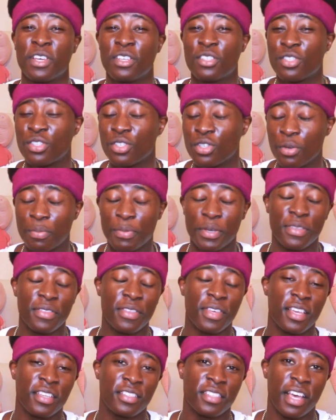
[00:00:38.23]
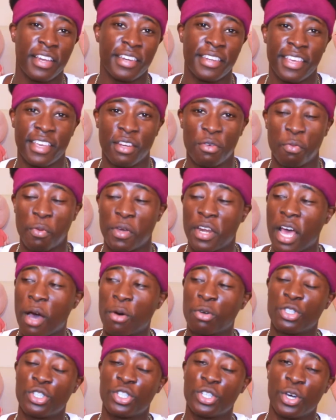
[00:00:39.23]
stupid things I did when I
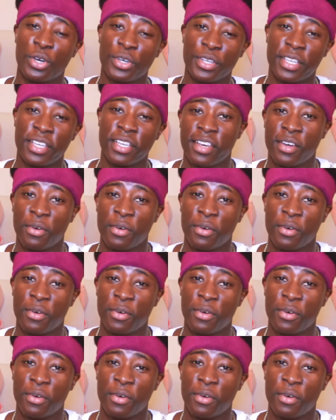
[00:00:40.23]
was young,